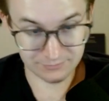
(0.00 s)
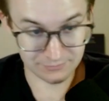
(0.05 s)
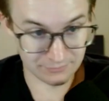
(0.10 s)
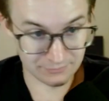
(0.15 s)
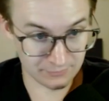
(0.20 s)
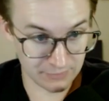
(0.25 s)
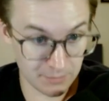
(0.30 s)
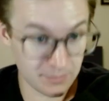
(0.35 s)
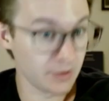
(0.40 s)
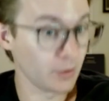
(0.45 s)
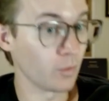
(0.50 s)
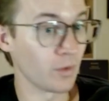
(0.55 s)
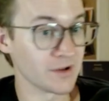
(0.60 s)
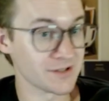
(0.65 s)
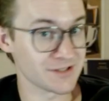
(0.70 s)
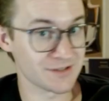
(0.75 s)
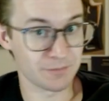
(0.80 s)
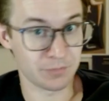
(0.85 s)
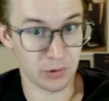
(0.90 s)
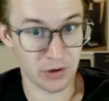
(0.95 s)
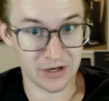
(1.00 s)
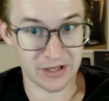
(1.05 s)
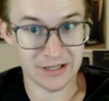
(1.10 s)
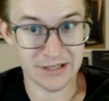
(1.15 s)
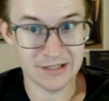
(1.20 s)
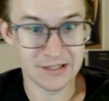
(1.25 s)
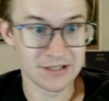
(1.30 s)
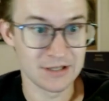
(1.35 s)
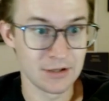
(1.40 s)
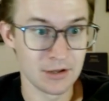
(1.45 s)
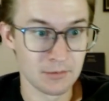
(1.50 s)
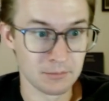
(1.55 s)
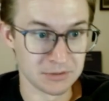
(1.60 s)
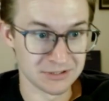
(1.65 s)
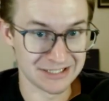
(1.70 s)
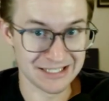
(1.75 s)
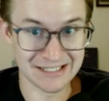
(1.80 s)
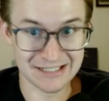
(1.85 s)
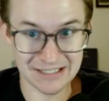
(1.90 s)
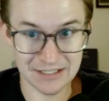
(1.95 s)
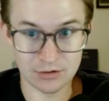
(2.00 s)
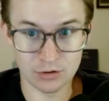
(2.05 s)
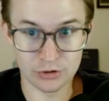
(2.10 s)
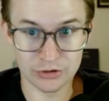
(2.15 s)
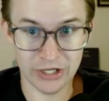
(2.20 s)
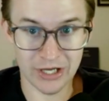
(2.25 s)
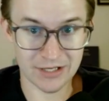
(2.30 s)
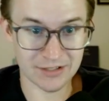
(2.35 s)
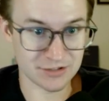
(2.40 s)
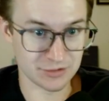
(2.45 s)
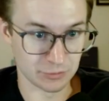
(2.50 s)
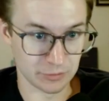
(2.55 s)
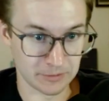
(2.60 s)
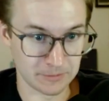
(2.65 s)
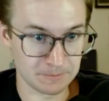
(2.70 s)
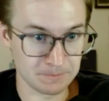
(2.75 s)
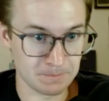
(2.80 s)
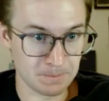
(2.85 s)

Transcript: Maybe it wasn't pretty, but they did hold on to it.